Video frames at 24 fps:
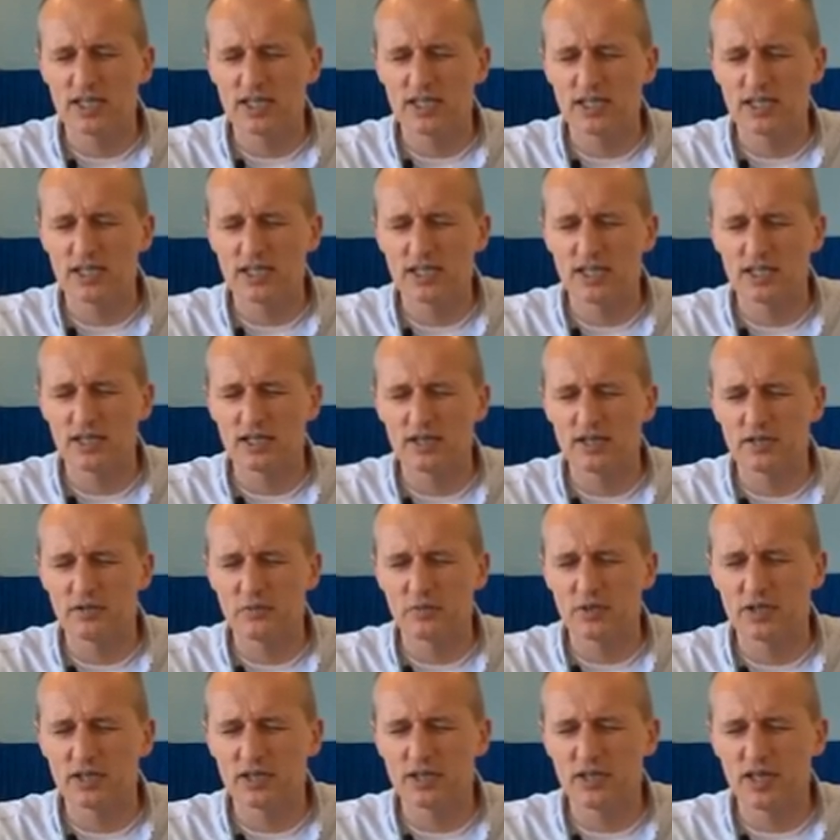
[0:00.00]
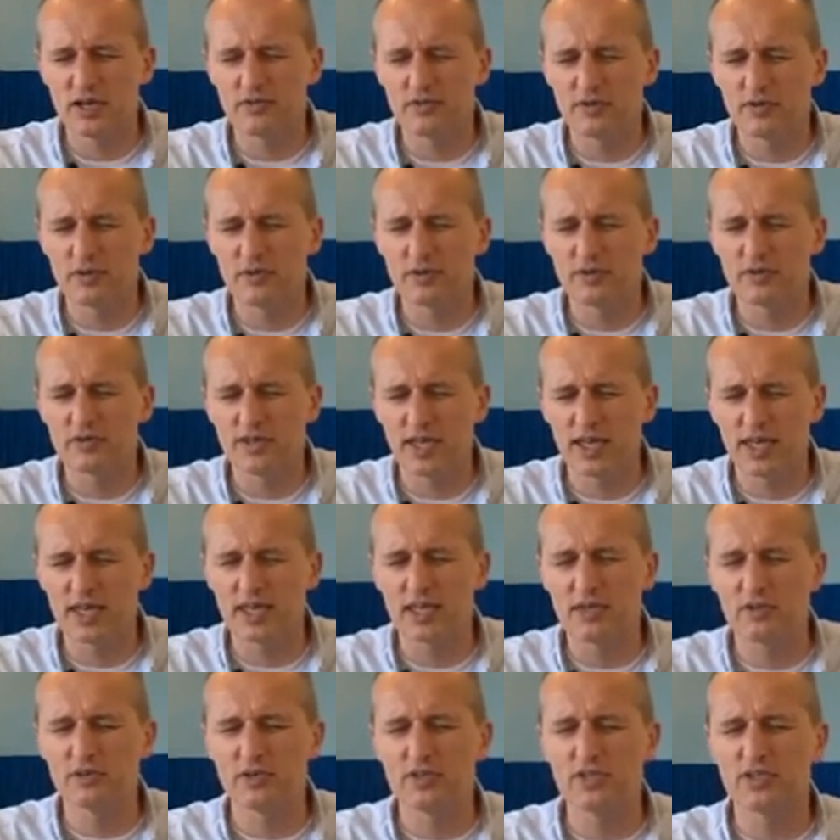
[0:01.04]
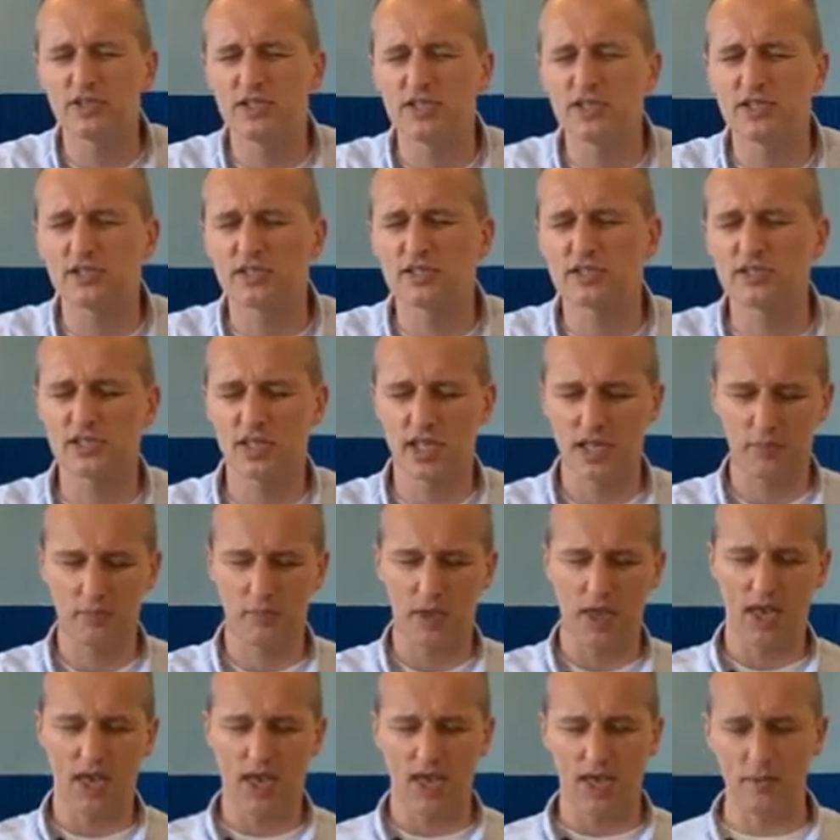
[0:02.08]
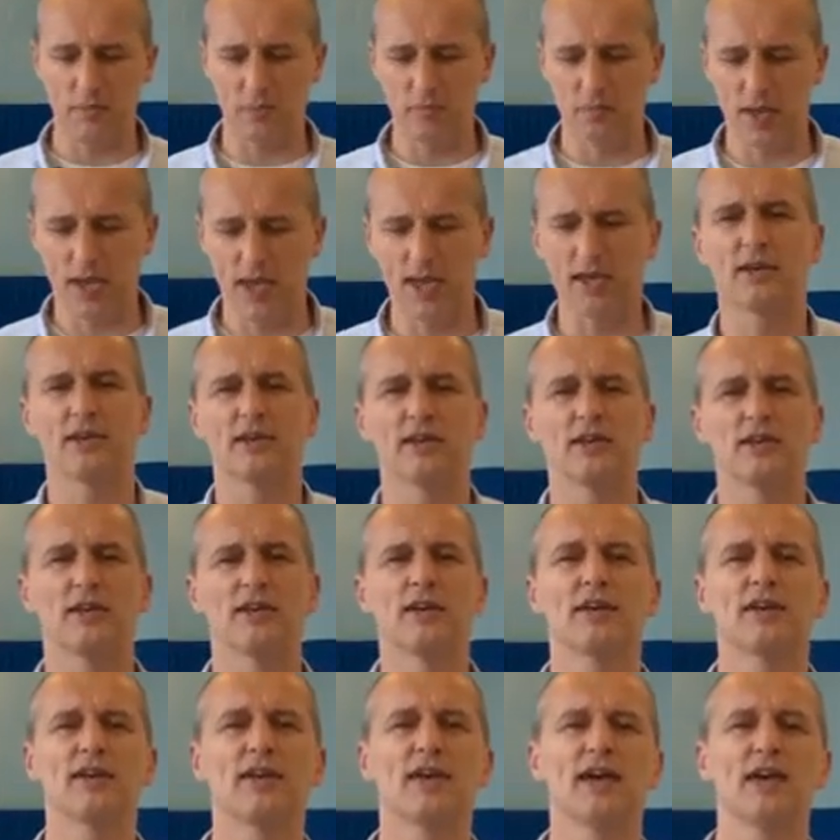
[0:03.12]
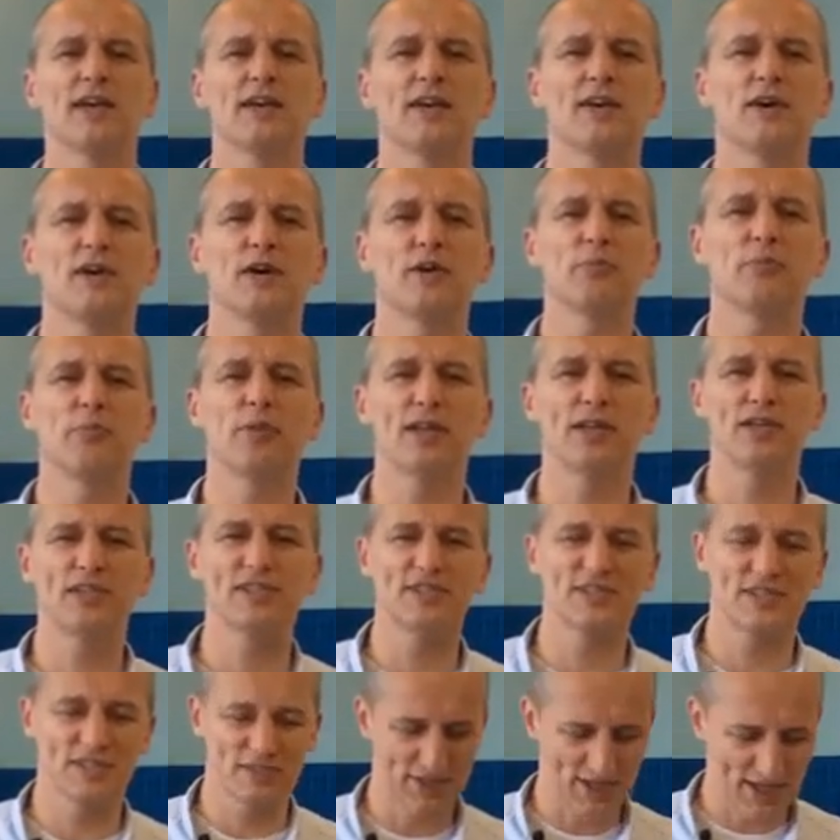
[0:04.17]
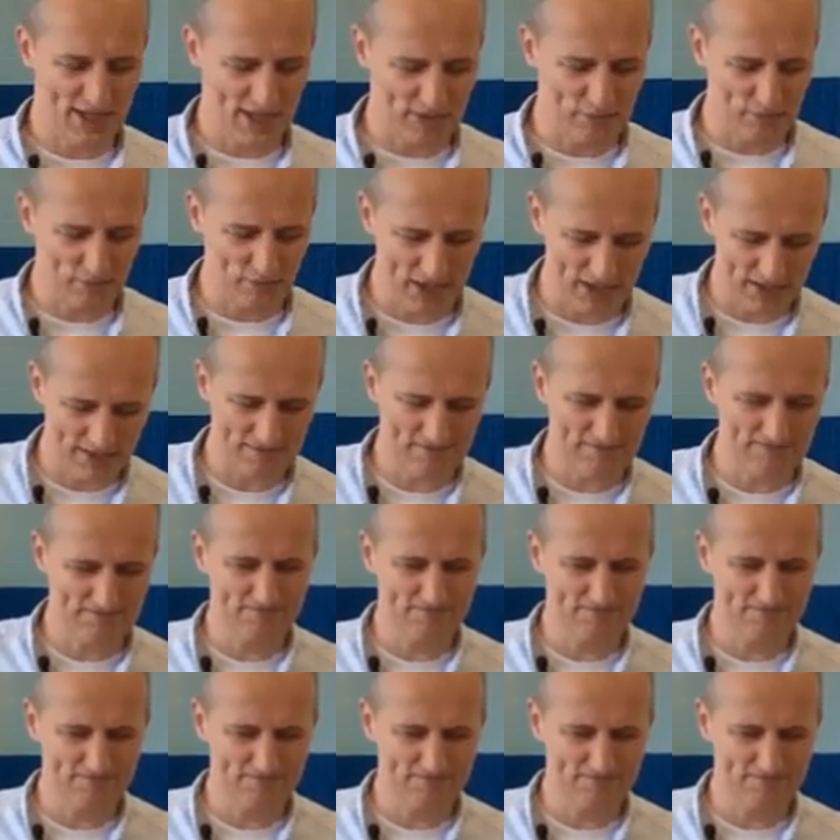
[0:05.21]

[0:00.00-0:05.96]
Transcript: And we love you and thank you in Jesus' name. Amen. Okay, God bless you. Amen.